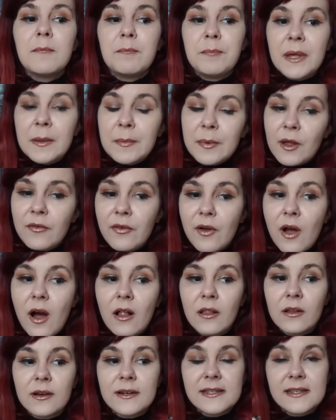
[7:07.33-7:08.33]
people of
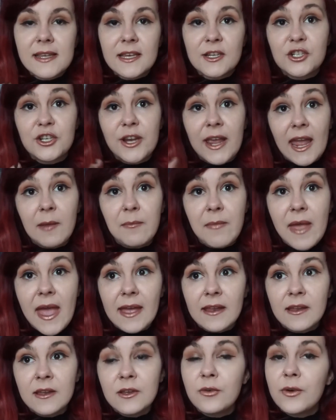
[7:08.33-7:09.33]
color slash gay
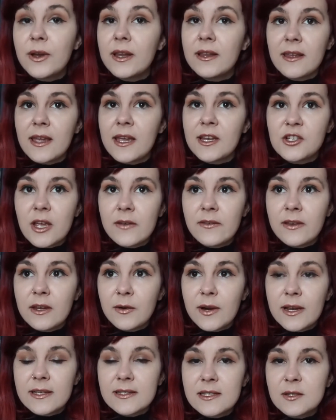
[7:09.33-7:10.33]
men during the HIV
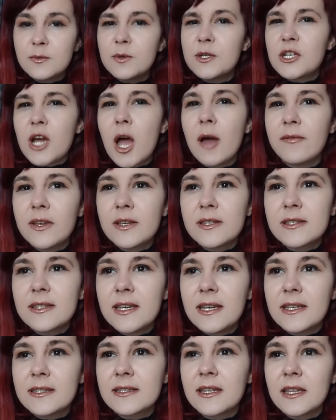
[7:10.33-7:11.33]
crisis, which
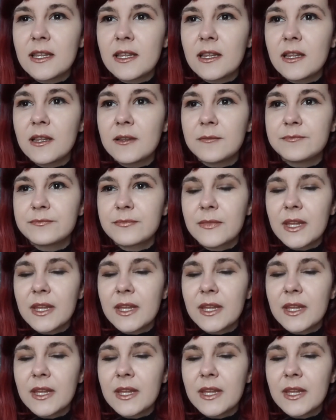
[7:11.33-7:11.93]
obviously is a little